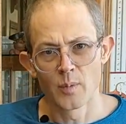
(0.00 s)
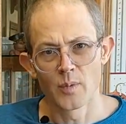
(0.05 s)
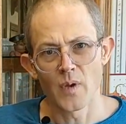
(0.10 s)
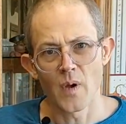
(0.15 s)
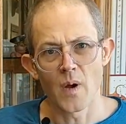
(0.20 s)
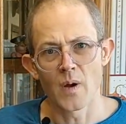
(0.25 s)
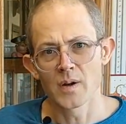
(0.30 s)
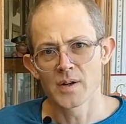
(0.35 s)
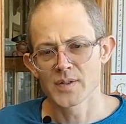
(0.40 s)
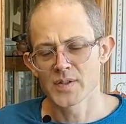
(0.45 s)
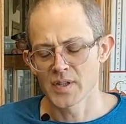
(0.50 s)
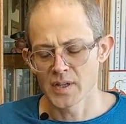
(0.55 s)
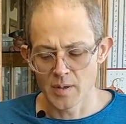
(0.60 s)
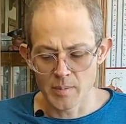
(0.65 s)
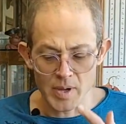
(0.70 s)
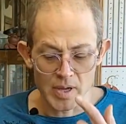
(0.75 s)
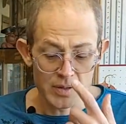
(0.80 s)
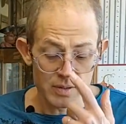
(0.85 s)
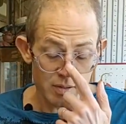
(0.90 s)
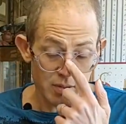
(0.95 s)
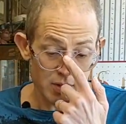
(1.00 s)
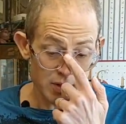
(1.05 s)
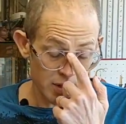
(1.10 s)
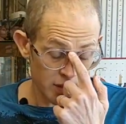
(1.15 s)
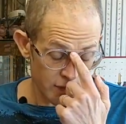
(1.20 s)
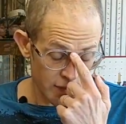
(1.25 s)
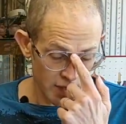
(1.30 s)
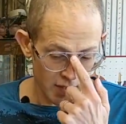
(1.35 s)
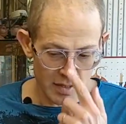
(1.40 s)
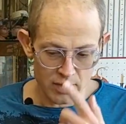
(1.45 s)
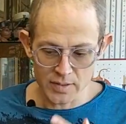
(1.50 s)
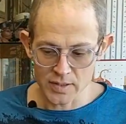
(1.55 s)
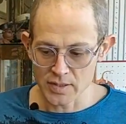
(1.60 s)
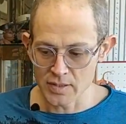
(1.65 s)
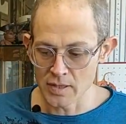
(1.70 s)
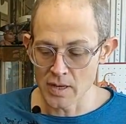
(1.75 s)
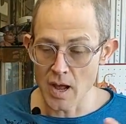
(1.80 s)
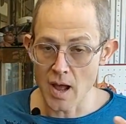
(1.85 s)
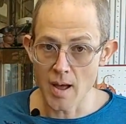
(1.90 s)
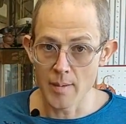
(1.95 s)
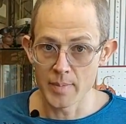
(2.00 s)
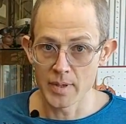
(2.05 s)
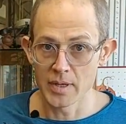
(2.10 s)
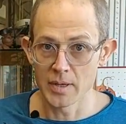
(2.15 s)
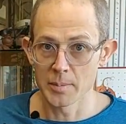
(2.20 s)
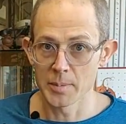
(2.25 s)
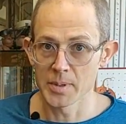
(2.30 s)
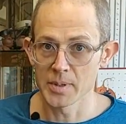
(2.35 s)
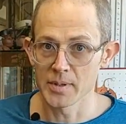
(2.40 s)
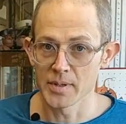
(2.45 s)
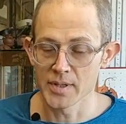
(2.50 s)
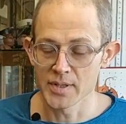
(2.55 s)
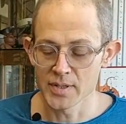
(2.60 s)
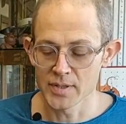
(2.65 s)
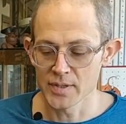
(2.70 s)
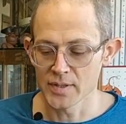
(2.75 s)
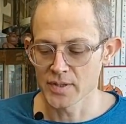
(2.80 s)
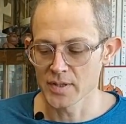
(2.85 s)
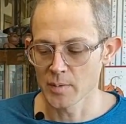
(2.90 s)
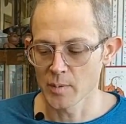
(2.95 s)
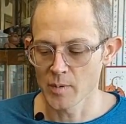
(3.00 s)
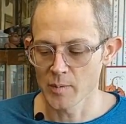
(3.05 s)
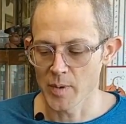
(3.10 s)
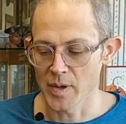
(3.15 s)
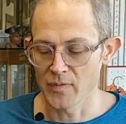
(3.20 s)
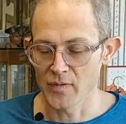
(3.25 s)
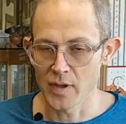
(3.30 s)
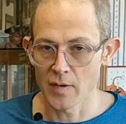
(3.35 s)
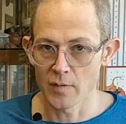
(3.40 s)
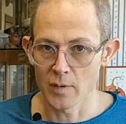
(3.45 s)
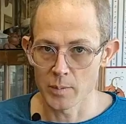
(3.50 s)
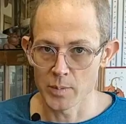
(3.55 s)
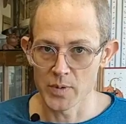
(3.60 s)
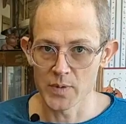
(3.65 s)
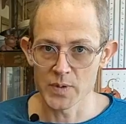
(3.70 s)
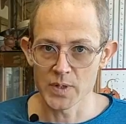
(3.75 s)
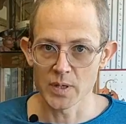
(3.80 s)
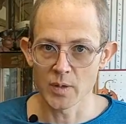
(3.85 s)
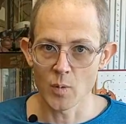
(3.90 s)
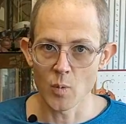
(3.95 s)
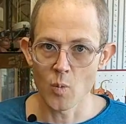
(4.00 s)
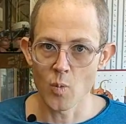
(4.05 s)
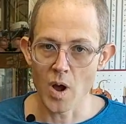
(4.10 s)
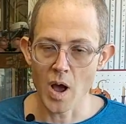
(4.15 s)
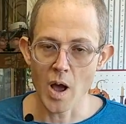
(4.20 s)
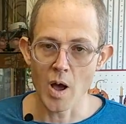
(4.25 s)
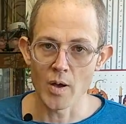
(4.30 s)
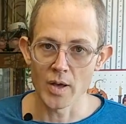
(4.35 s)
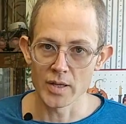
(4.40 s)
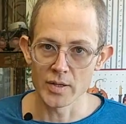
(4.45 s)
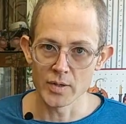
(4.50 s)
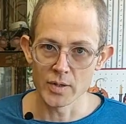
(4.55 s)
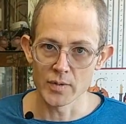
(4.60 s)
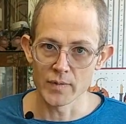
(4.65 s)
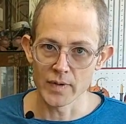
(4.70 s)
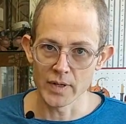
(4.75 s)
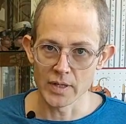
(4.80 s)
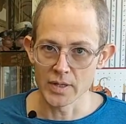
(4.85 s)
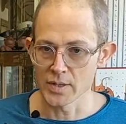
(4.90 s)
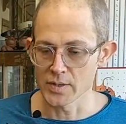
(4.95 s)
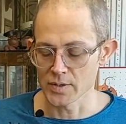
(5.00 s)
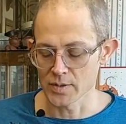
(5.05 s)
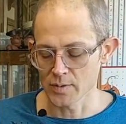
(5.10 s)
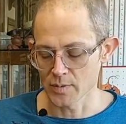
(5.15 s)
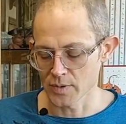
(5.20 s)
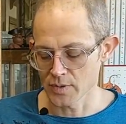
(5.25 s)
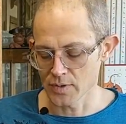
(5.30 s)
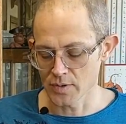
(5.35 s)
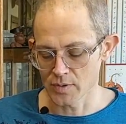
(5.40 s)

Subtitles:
The hardest thing about doing these videos is not being able to listen to some of my favorite music while I do the videos,